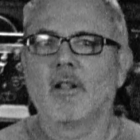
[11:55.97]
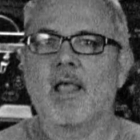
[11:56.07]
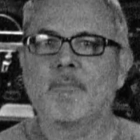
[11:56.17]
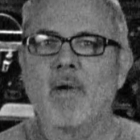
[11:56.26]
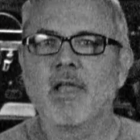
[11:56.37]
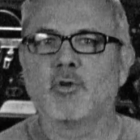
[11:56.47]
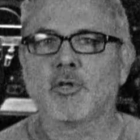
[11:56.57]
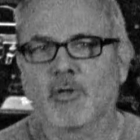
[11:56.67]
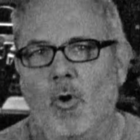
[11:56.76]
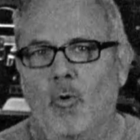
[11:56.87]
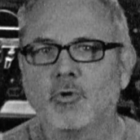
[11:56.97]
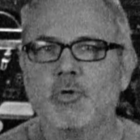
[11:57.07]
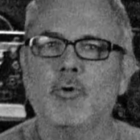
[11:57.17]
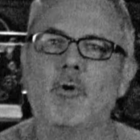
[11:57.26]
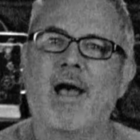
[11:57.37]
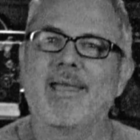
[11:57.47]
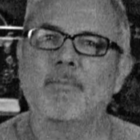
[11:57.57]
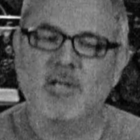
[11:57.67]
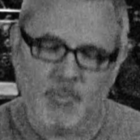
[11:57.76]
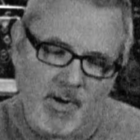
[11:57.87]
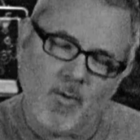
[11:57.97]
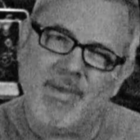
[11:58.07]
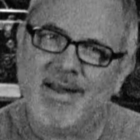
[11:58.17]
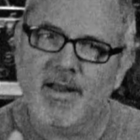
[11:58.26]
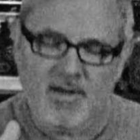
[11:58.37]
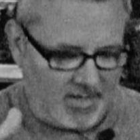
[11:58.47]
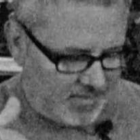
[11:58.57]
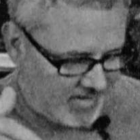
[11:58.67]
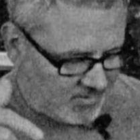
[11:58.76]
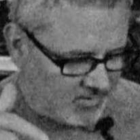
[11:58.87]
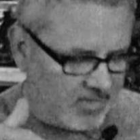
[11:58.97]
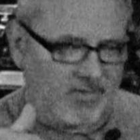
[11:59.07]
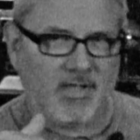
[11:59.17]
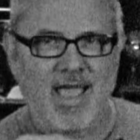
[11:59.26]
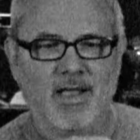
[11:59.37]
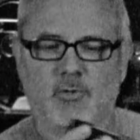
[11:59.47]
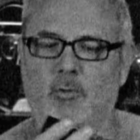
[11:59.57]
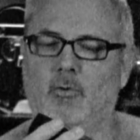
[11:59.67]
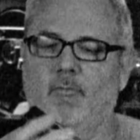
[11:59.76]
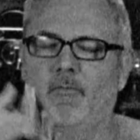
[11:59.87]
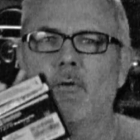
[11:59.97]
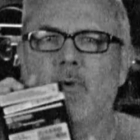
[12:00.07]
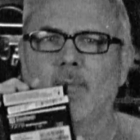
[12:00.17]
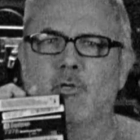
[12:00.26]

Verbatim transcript: Like Mike just told you, I'm experimenting. This is the actual film I'm